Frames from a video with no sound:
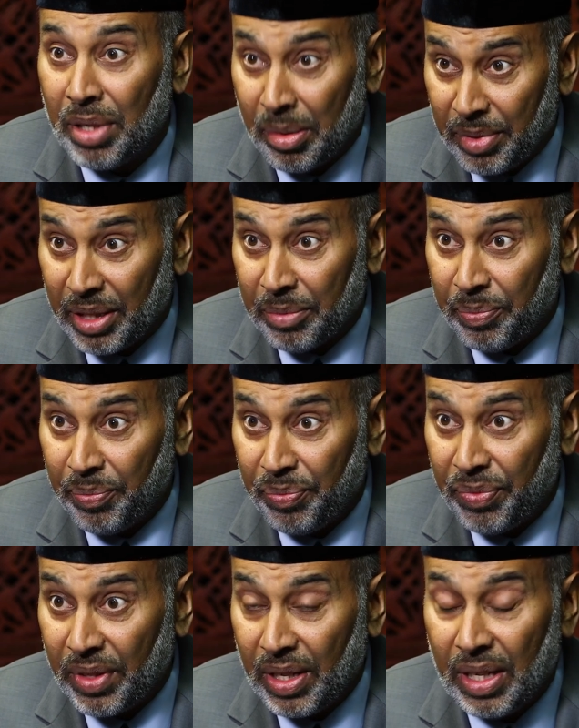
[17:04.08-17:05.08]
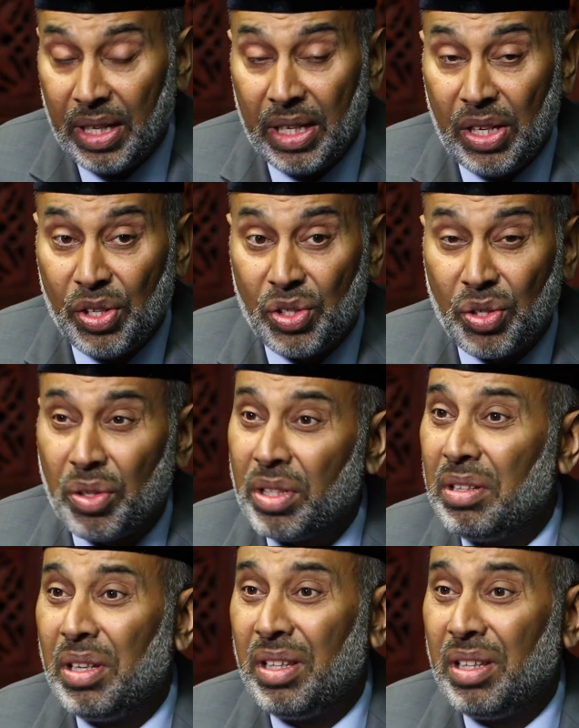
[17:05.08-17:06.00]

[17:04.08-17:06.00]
Birmingham. So